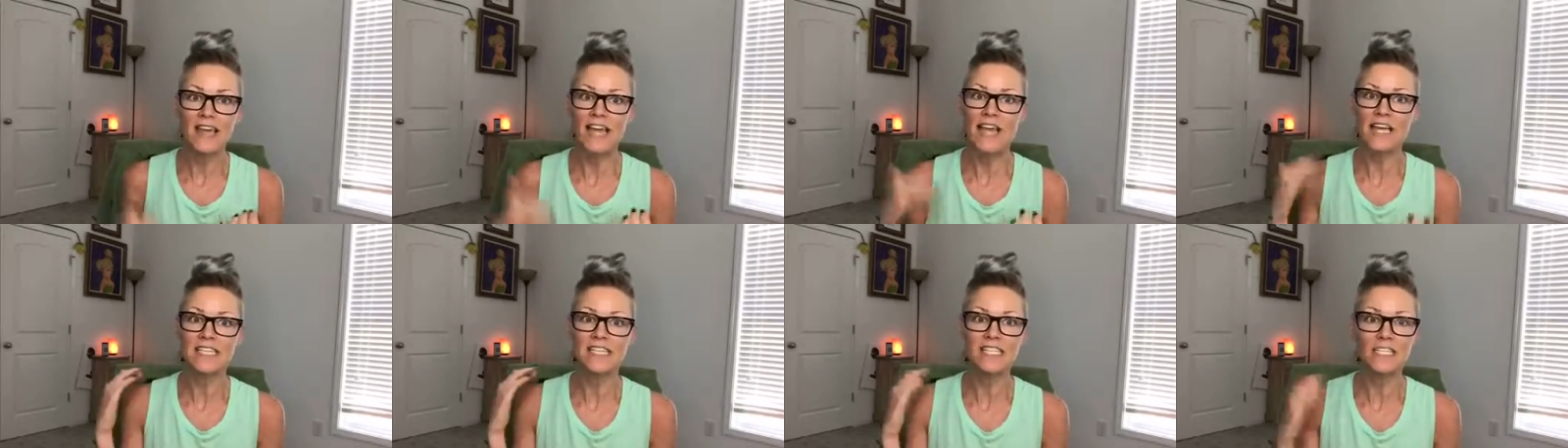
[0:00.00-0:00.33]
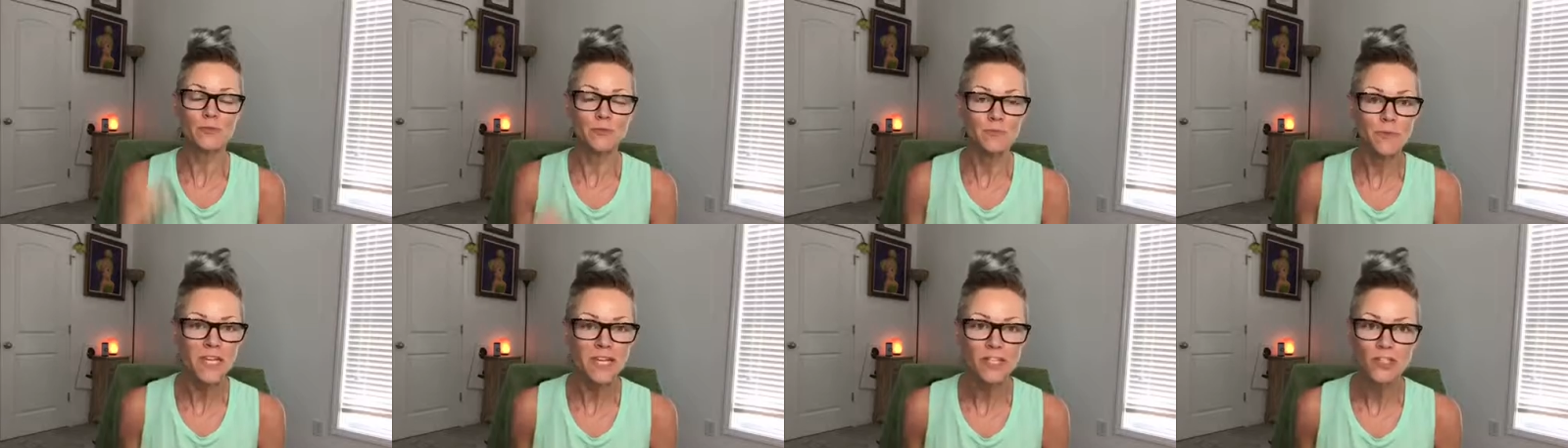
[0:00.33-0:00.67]
and
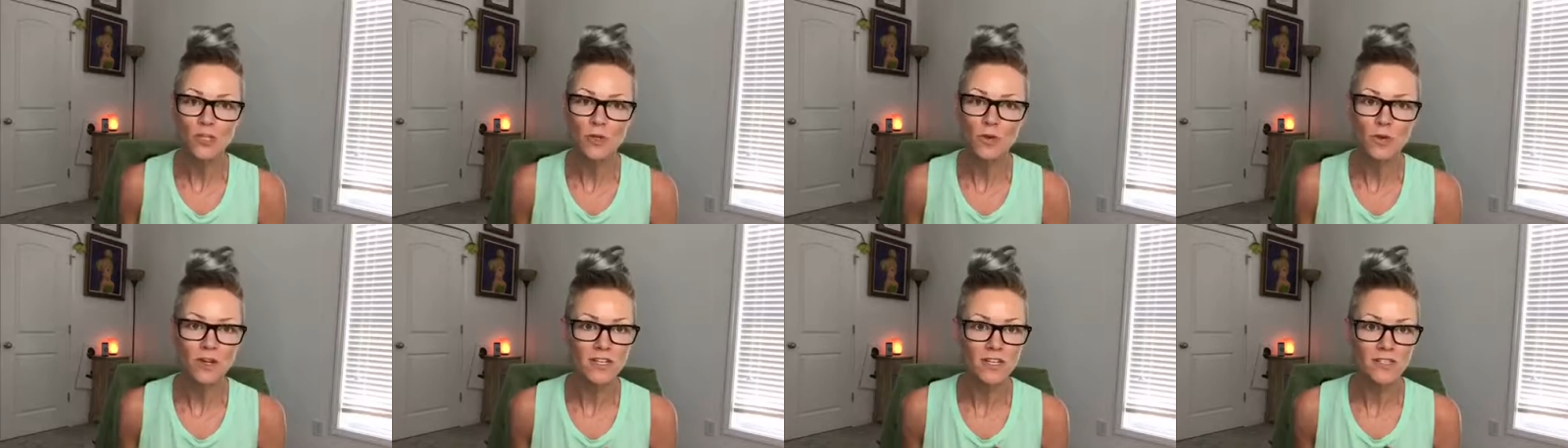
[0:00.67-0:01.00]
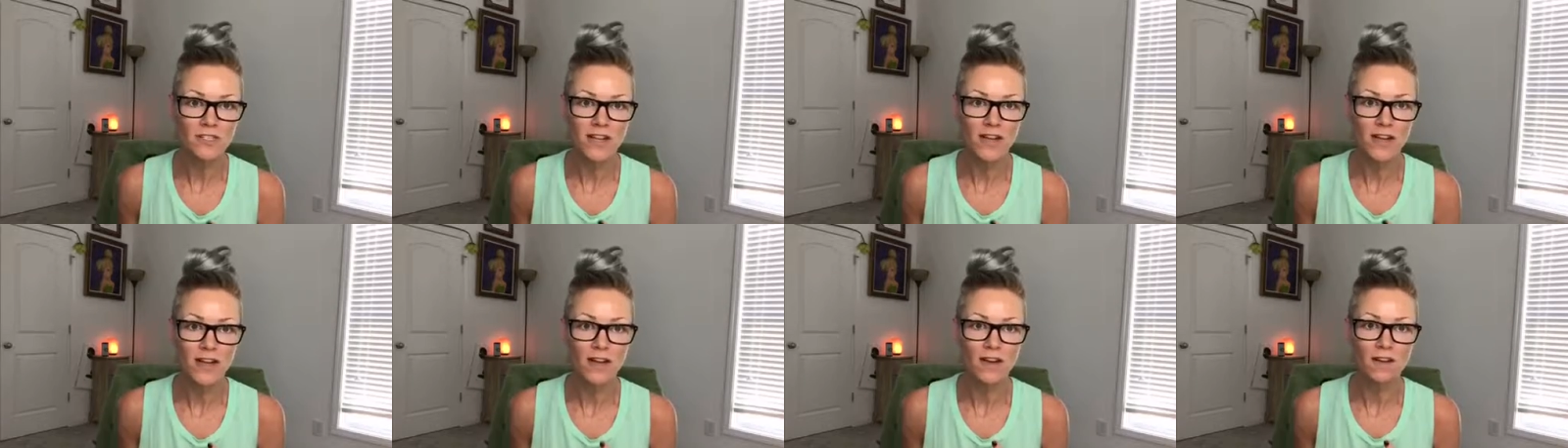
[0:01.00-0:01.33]
speak to
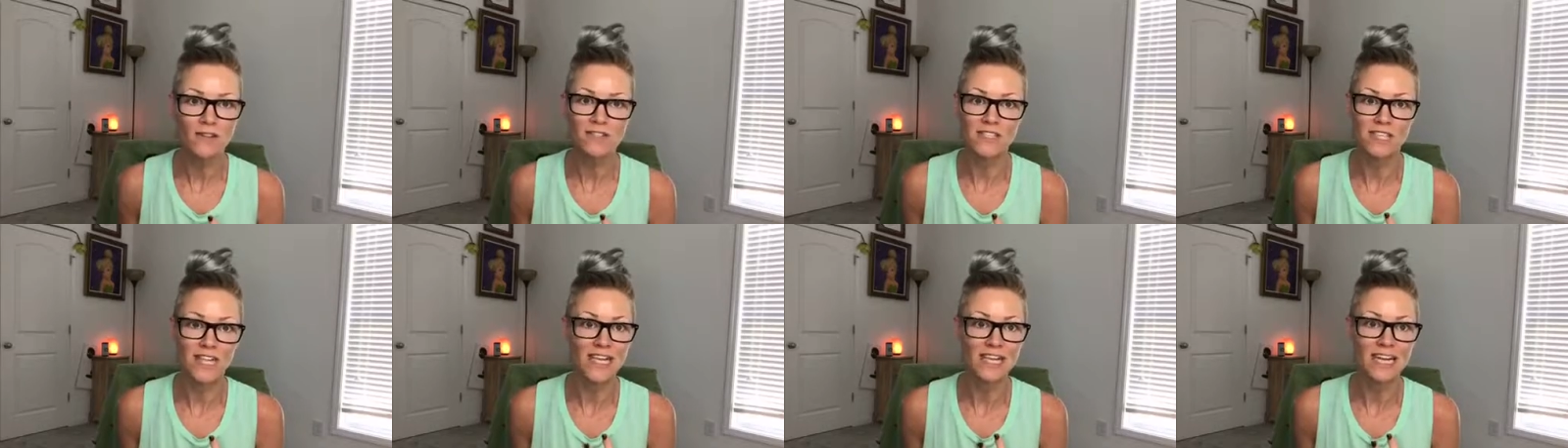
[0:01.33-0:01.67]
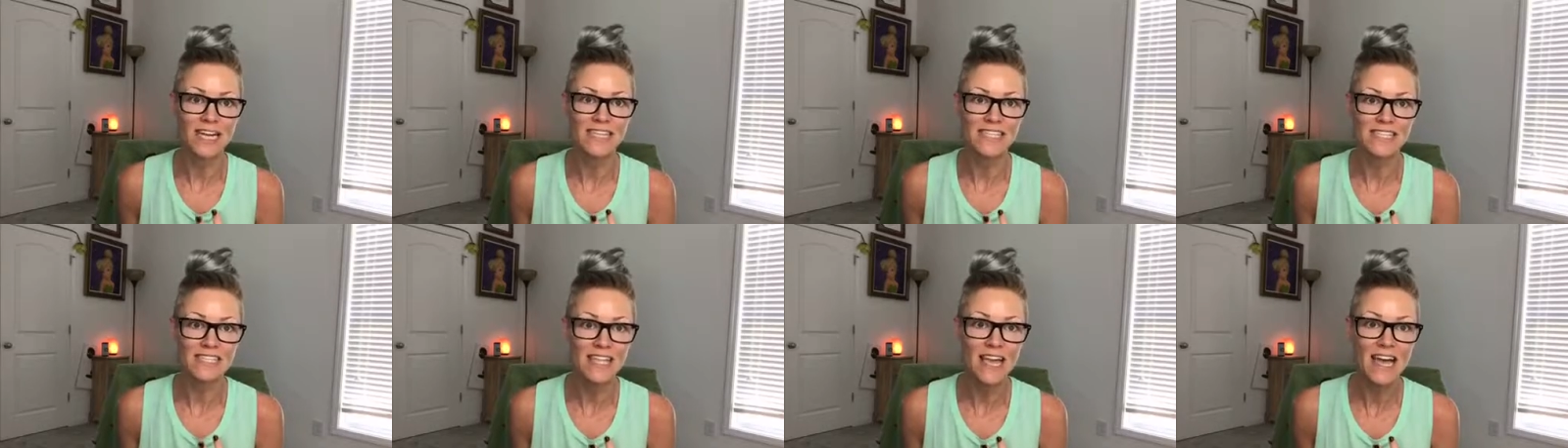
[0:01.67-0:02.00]
ourselves, like
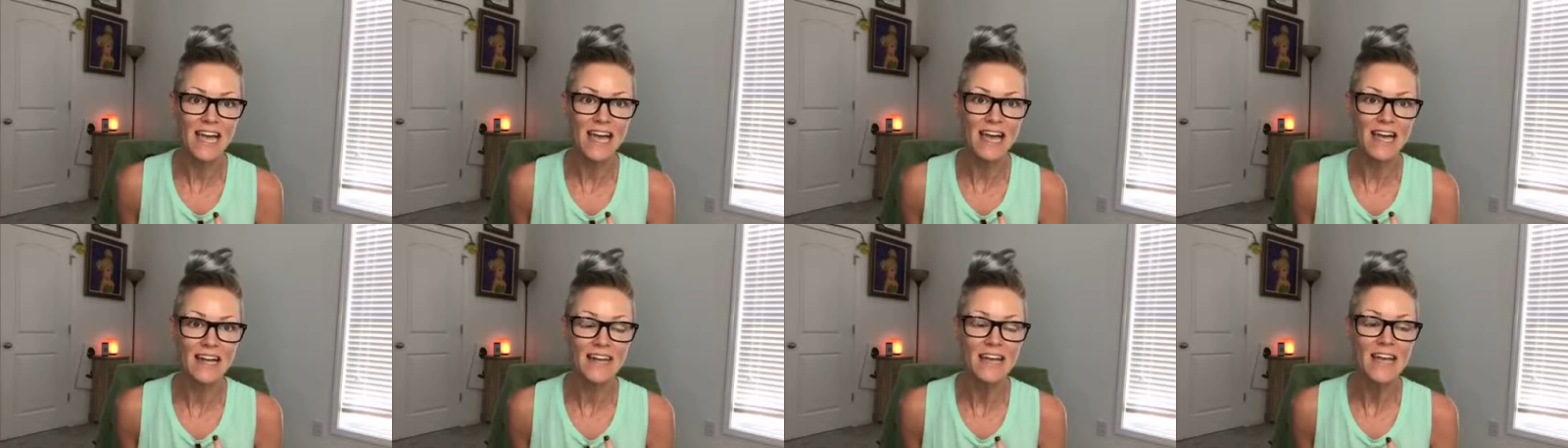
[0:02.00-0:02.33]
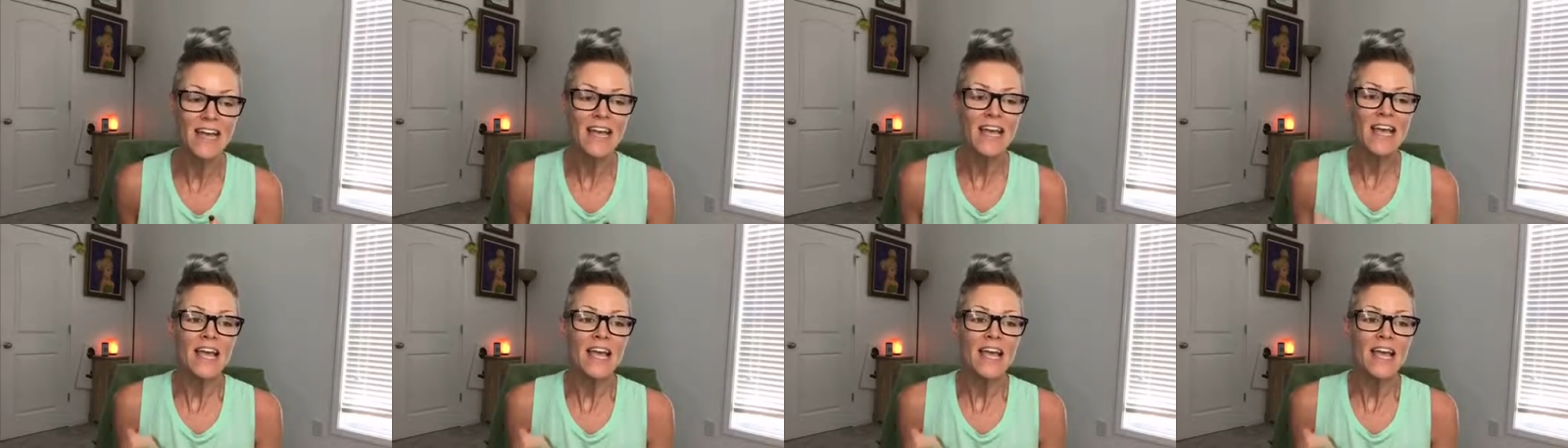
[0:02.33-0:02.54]
I said,